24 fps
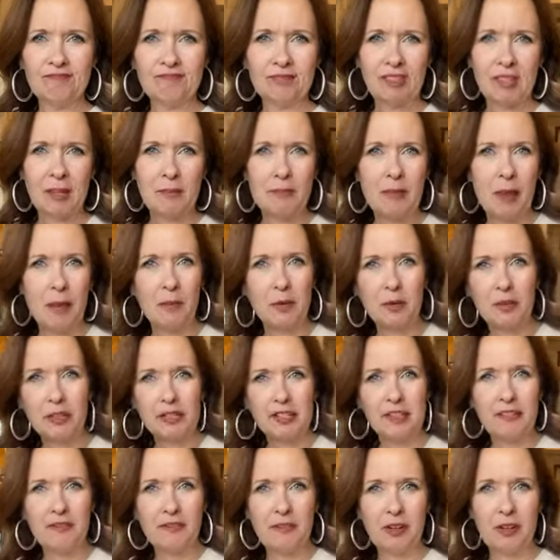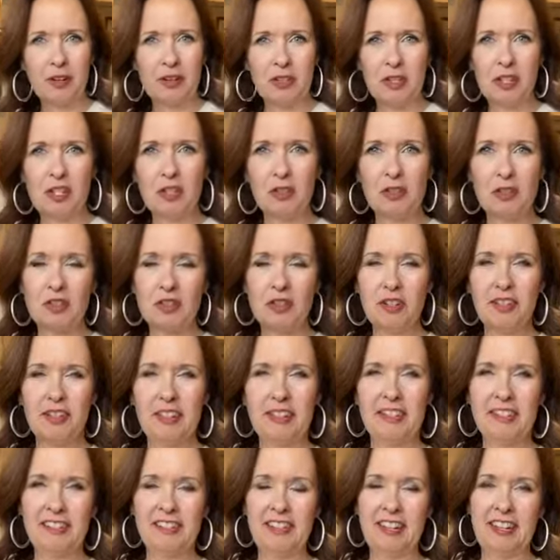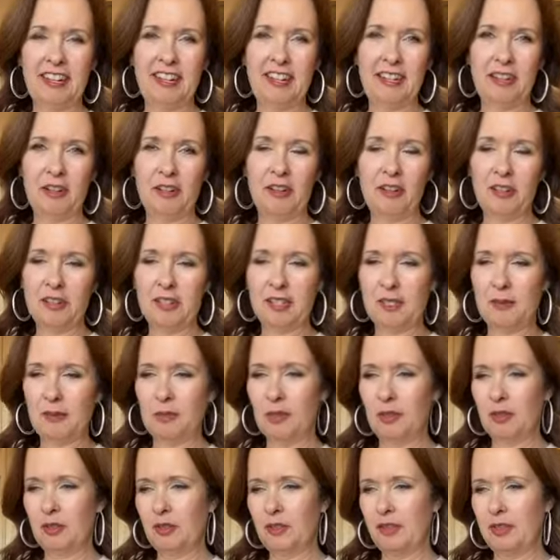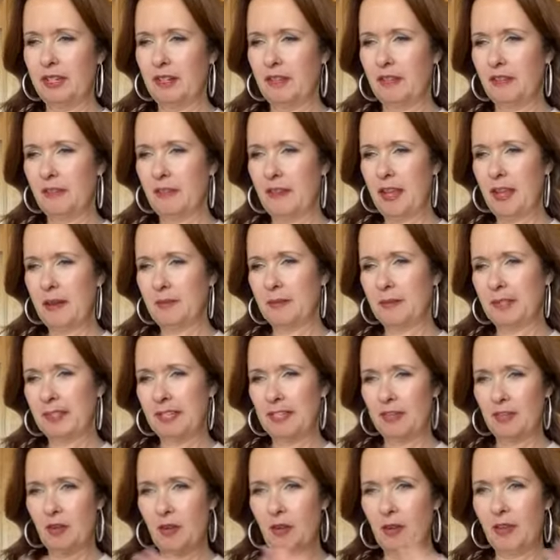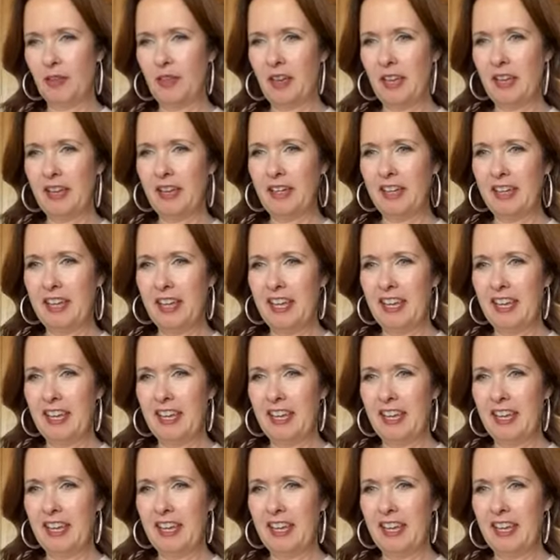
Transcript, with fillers: memory for our children and our customers and our family and all that.